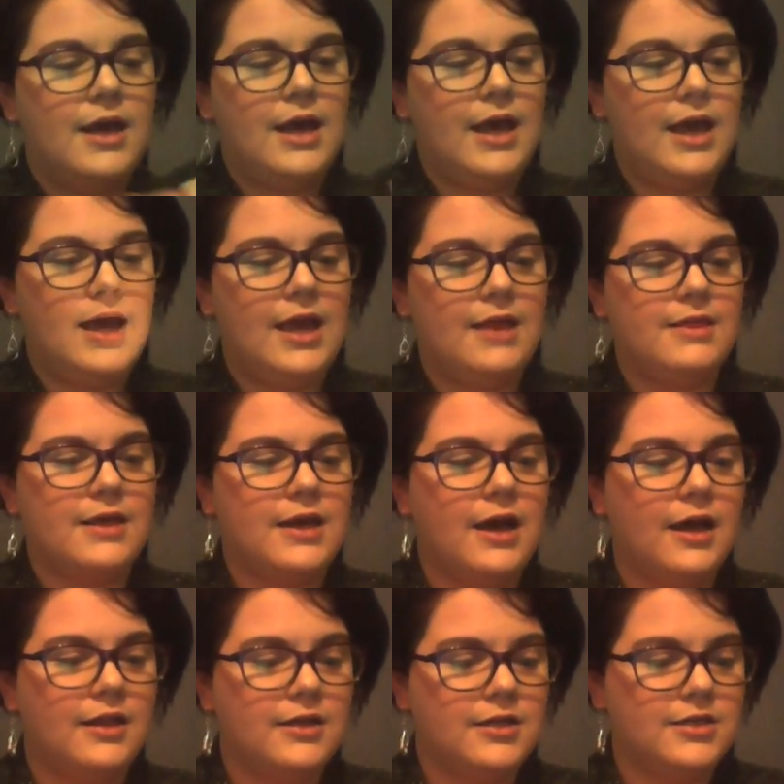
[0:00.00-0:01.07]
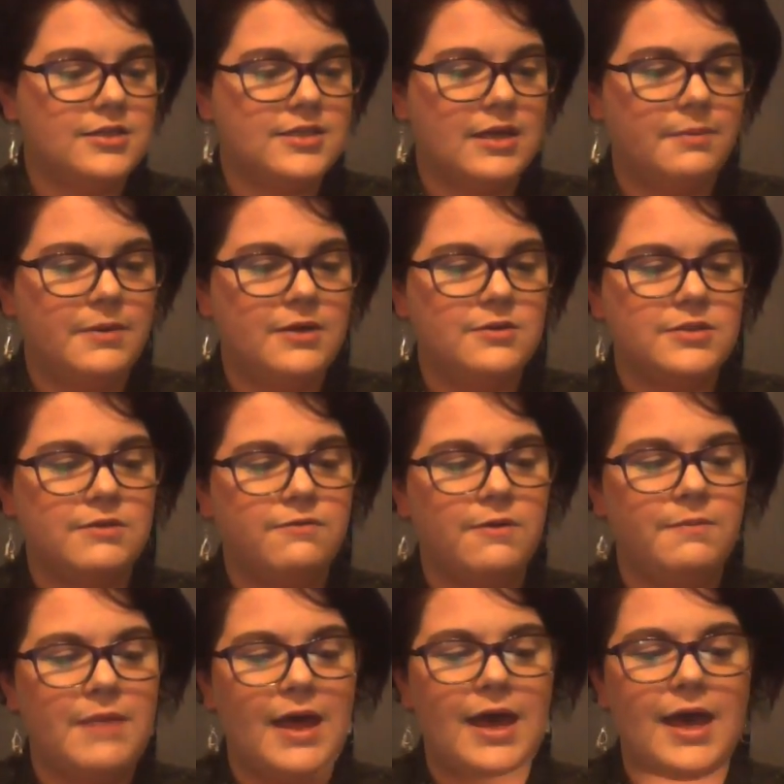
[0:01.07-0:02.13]
and the colors I'll be using
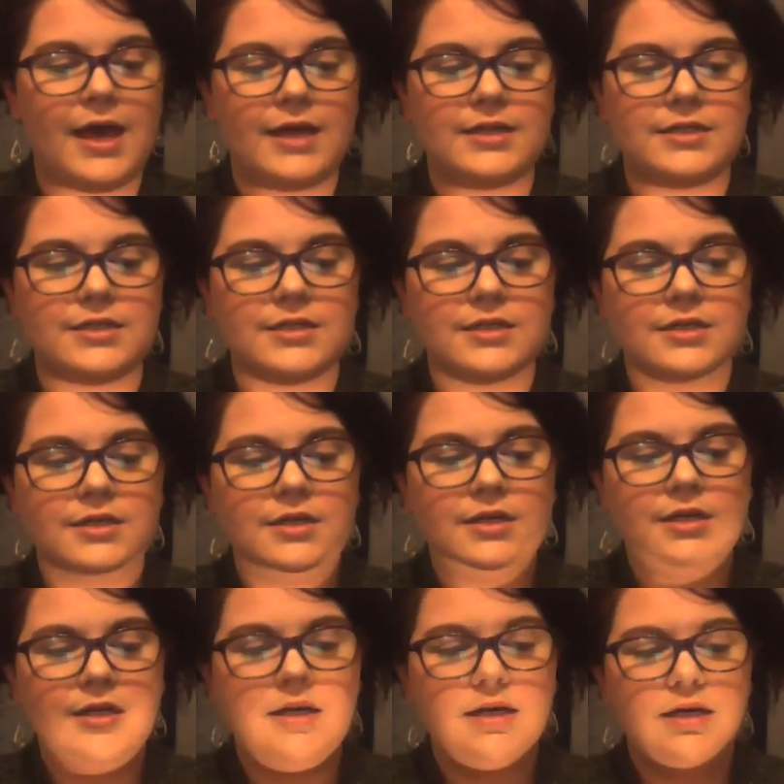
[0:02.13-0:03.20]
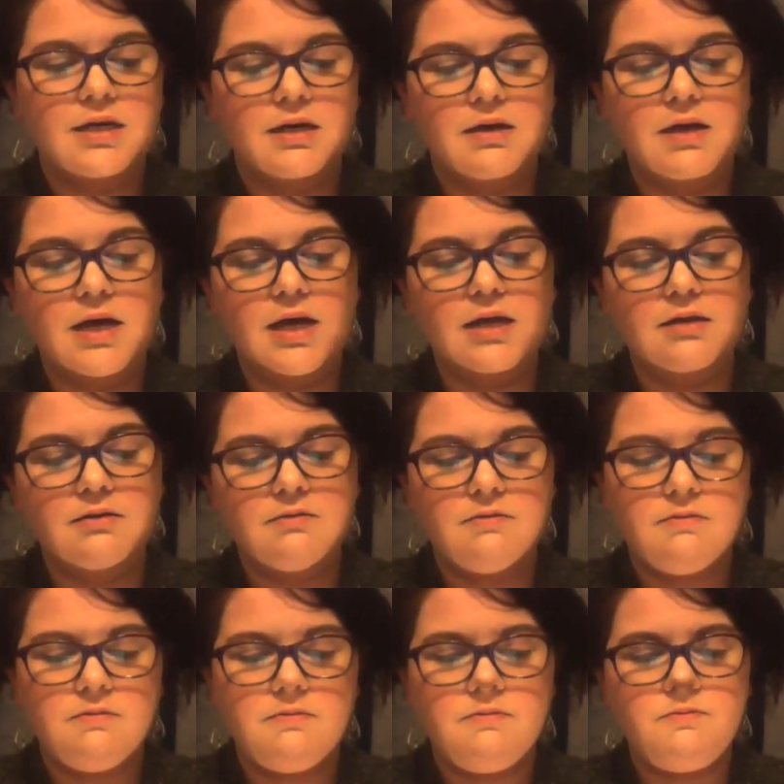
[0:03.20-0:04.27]
from that, well,
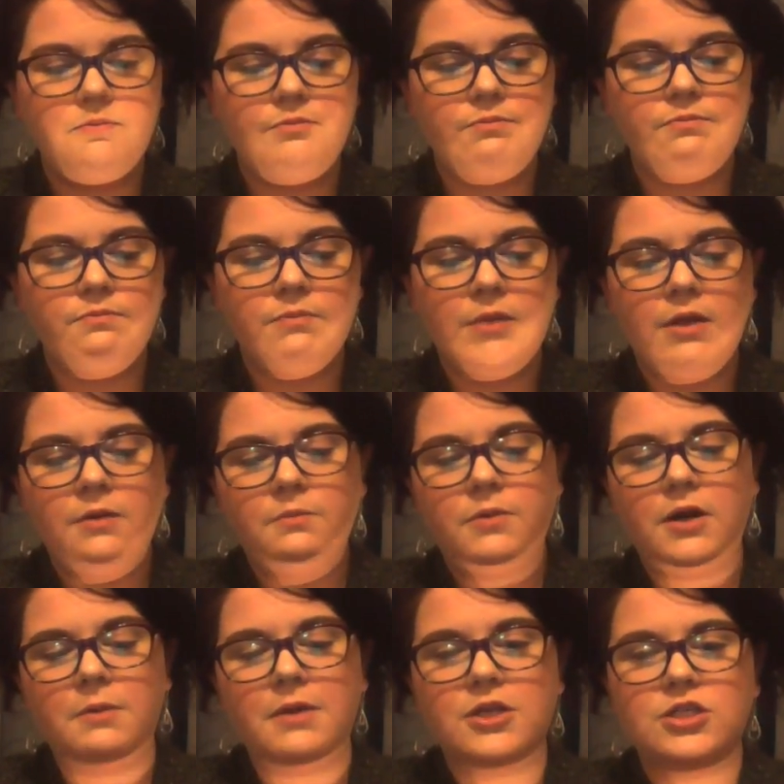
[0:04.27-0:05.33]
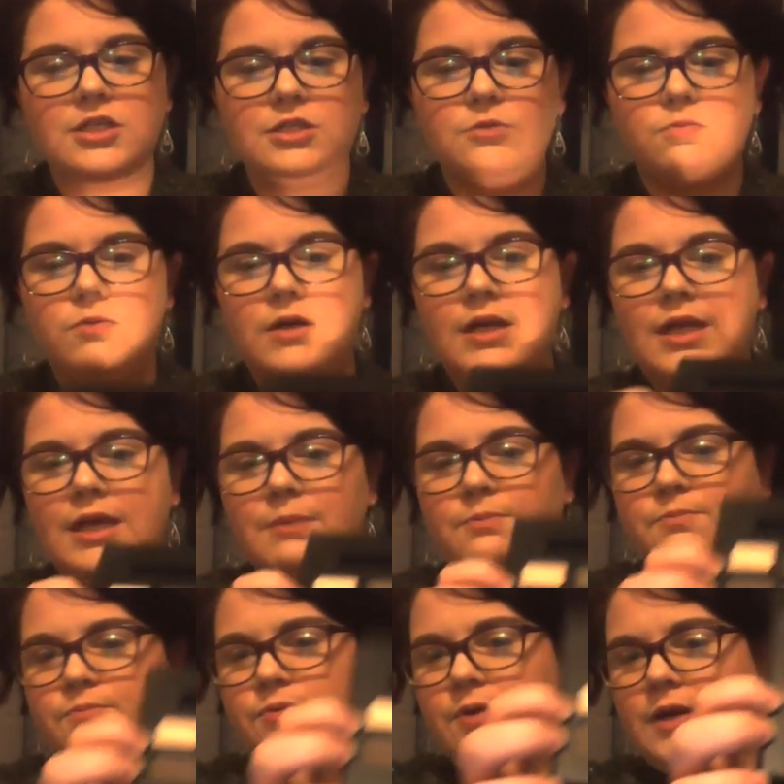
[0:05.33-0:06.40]
pretty much this really
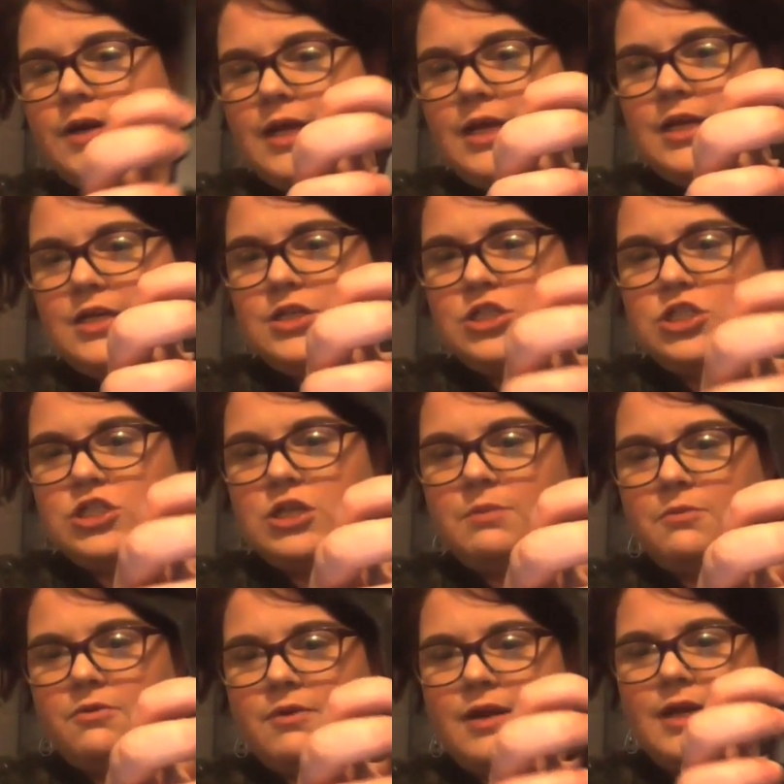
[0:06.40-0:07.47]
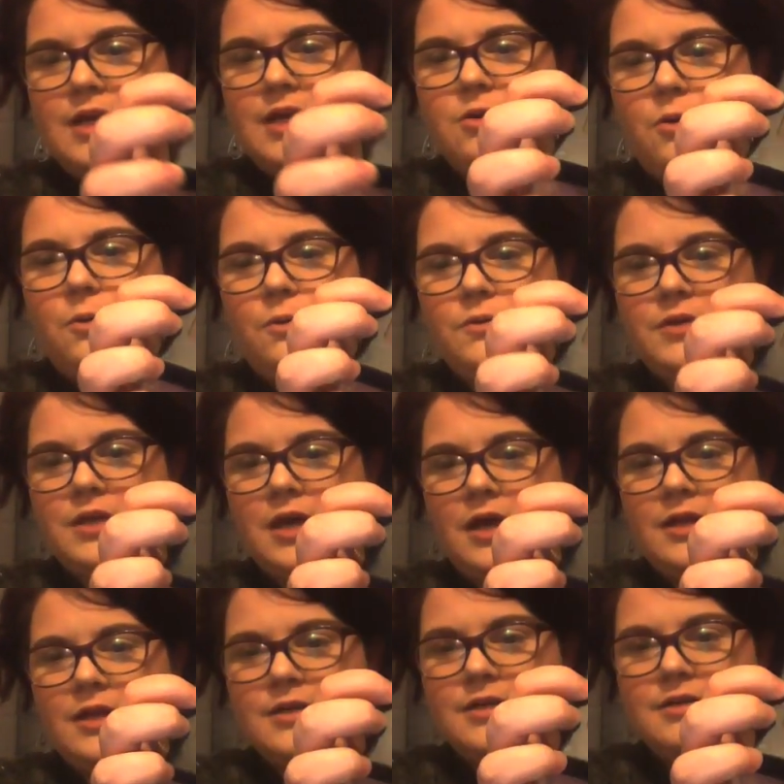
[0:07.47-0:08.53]
pretty shimmery gold
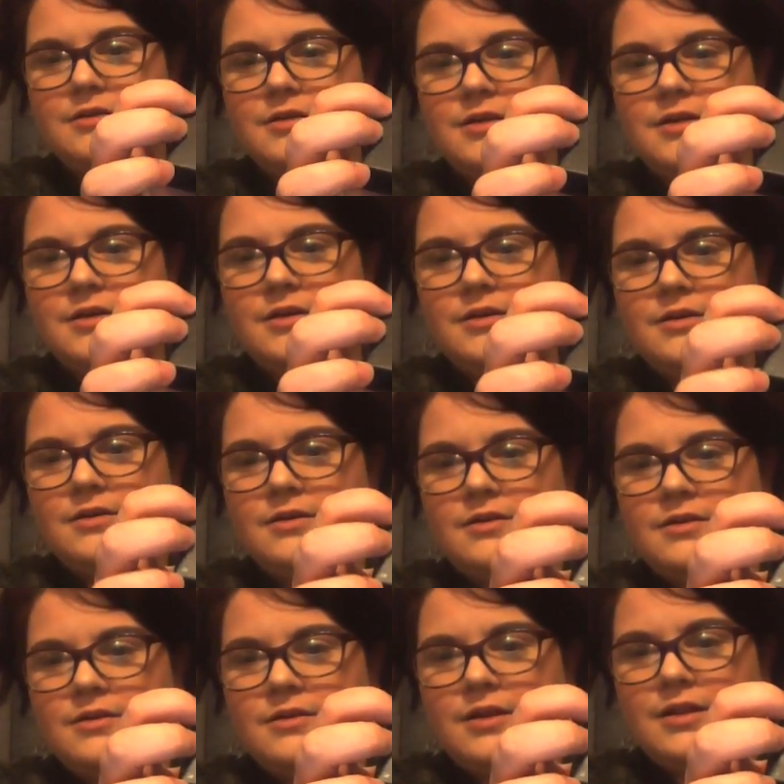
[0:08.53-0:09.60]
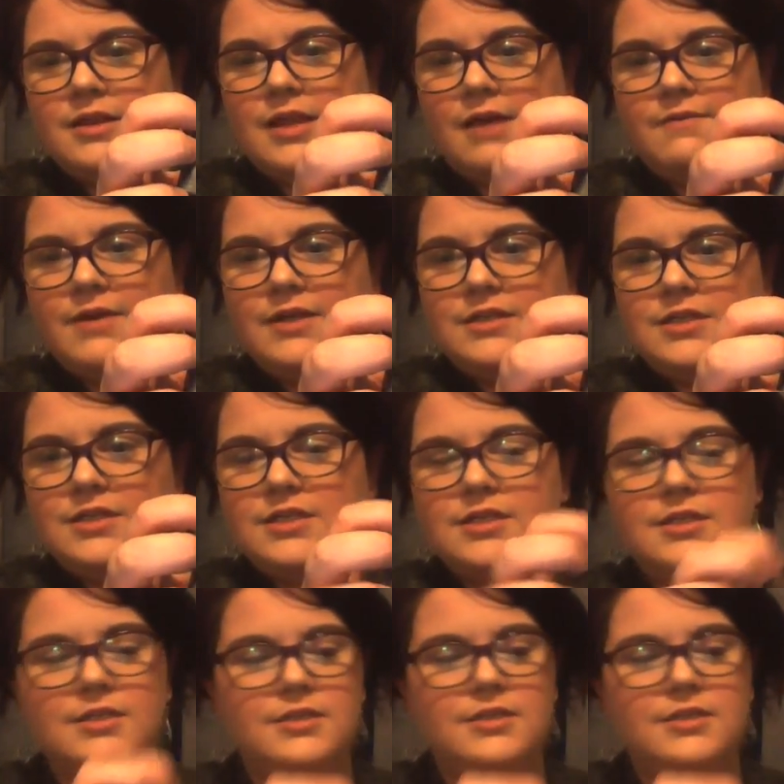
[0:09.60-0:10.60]
color. Love it.